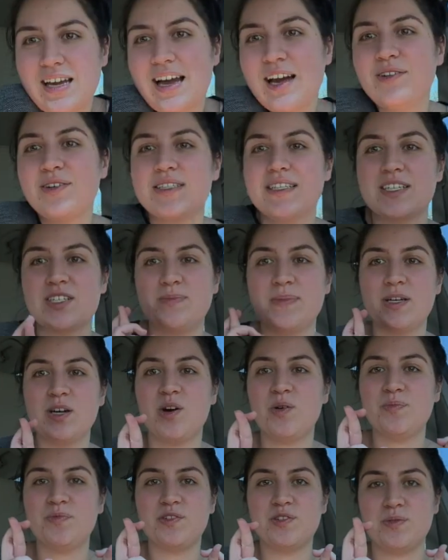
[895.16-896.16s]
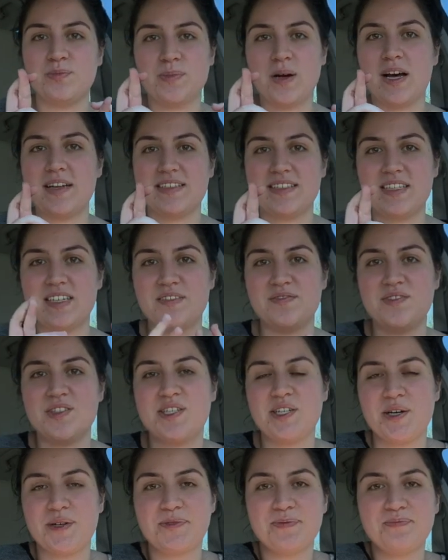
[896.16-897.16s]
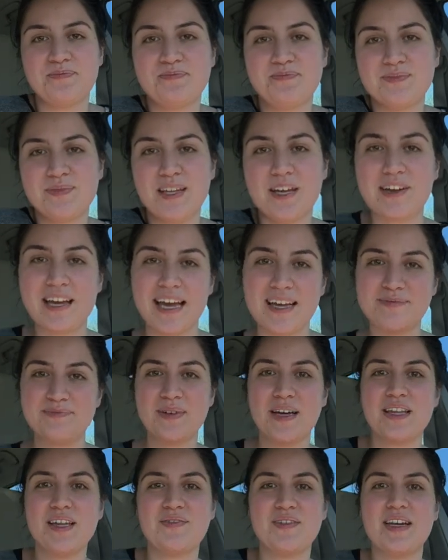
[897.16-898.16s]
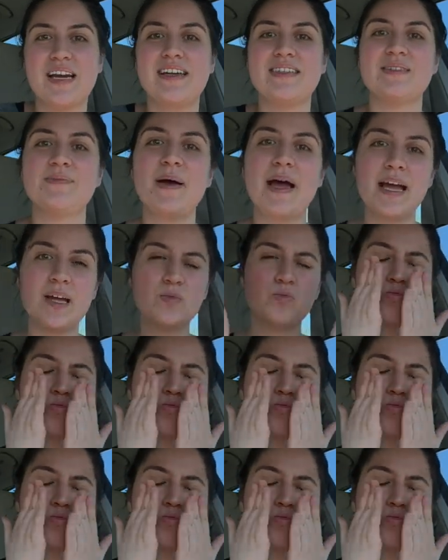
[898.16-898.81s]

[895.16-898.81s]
I always like to be hopeful and positive. So, okay. I love you guys. Bye.